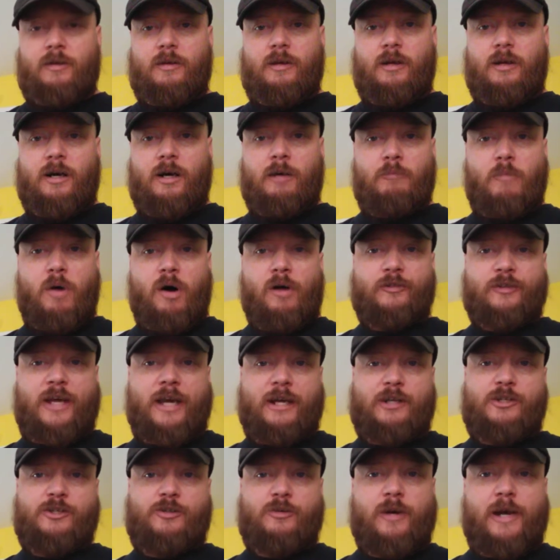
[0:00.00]
malt
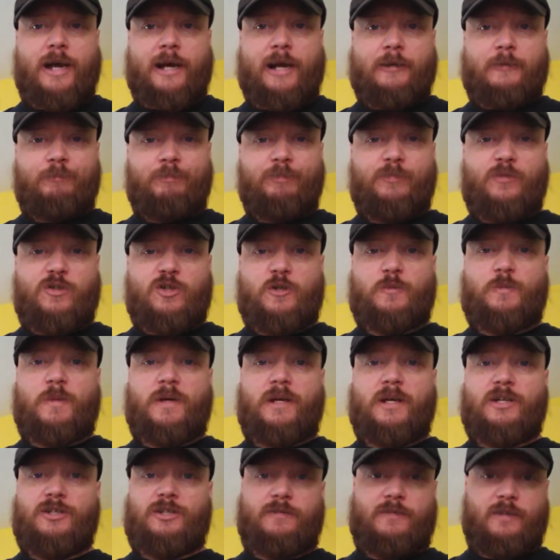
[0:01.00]
extract, just
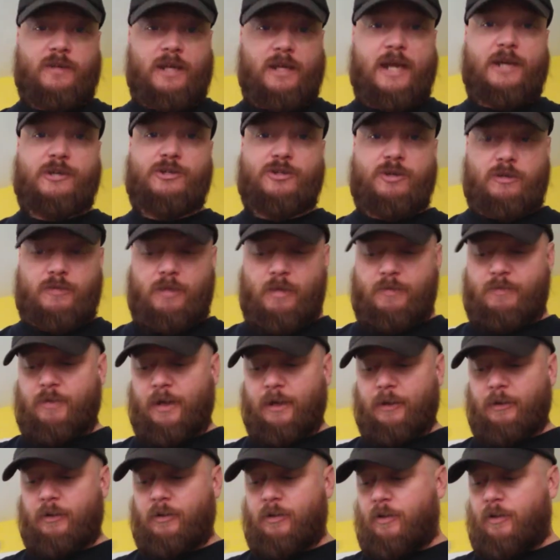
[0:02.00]
because of the nature of the thing.